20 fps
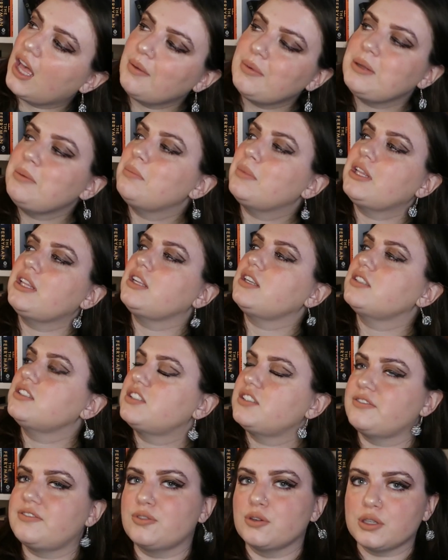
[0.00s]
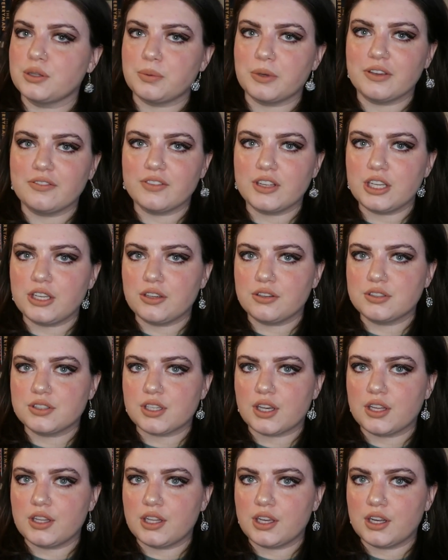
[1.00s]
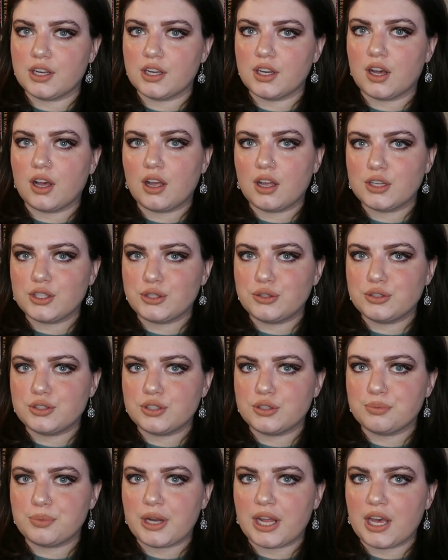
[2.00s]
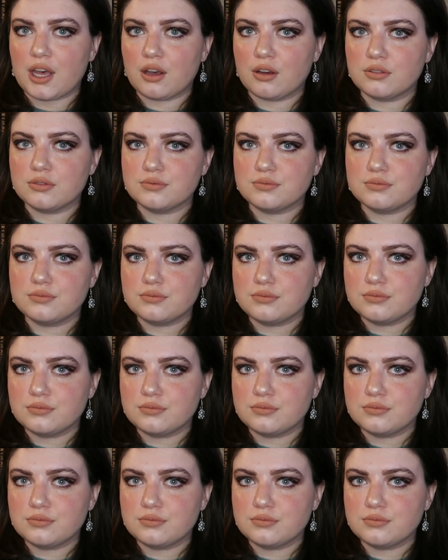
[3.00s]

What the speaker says: How many millions of fourth wing videos are there on YouTube now?